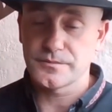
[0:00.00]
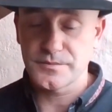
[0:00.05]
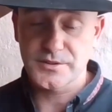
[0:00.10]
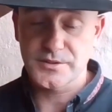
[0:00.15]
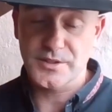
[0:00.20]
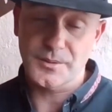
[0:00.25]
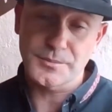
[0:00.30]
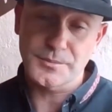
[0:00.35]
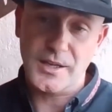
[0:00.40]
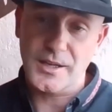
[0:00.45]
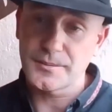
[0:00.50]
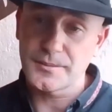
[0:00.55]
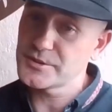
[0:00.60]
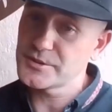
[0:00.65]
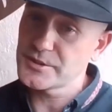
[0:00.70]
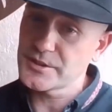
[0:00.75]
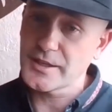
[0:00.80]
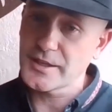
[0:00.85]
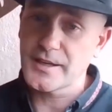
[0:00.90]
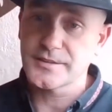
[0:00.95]

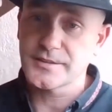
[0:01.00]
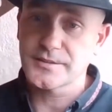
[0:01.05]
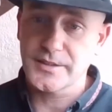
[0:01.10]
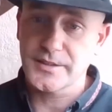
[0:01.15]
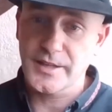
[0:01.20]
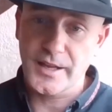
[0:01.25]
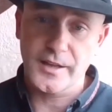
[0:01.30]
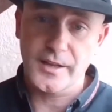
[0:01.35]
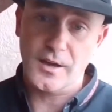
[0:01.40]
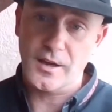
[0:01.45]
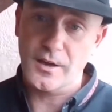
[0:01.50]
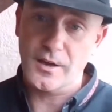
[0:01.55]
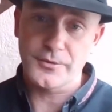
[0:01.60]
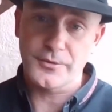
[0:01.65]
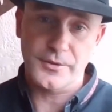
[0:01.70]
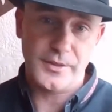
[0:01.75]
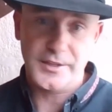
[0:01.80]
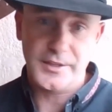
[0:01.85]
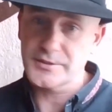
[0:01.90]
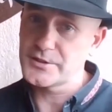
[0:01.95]
sometimes she has a day
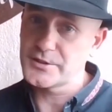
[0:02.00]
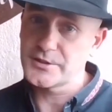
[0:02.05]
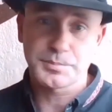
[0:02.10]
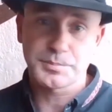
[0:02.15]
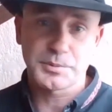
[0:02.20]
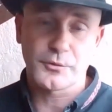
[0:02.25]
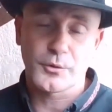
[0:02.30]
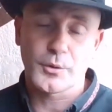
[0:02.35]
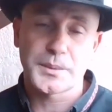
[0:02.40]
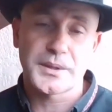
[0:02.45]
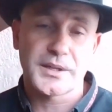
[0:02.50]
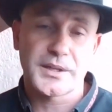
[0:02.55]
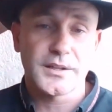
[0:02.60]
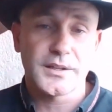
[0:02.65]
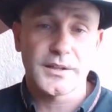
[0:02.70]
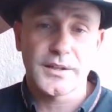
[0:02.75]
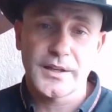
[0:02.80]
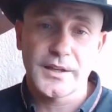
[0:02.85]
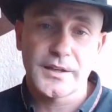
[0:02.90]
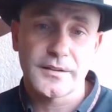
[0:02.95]
off and then she's performing
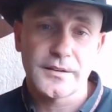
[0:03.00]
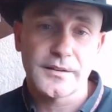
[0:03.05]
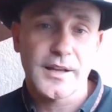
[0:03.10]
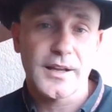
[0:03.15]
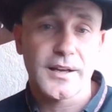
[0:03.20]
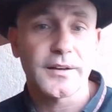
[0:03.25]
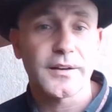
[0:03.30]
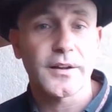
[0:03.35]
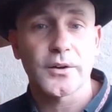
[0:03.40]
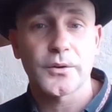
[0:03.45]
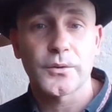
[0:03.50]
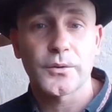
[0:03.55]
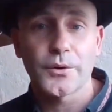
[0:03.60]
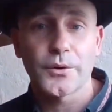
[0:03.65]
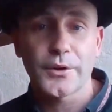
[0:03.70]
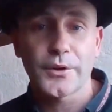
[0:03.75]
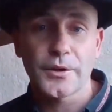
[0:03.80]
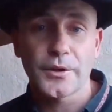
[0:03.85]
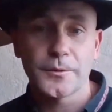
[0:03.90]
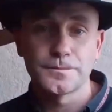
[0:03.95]
again at another
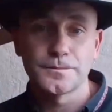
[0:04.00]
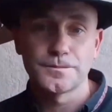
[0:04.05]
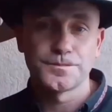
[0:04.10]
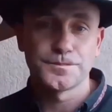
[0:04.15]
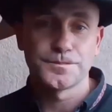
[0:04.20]
rodeo.